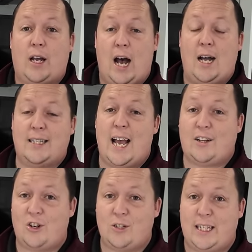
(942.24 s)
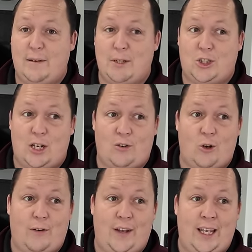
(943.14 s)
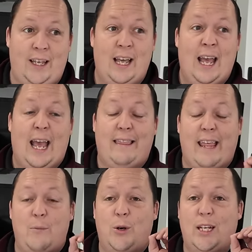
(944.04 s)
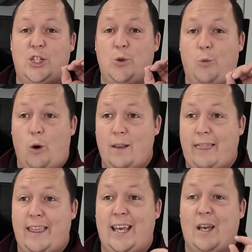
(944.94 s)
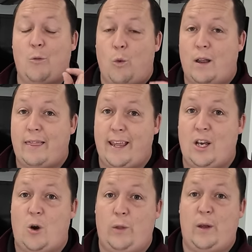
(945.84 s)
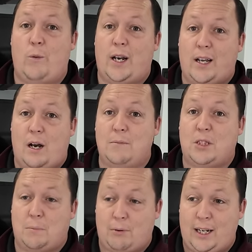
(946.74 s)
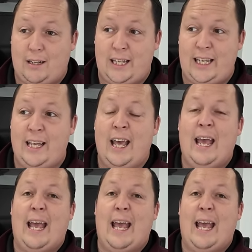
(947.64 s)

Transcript: contact our team at General RV, and they will get you one thing and one thing only when it comes to Brinkley,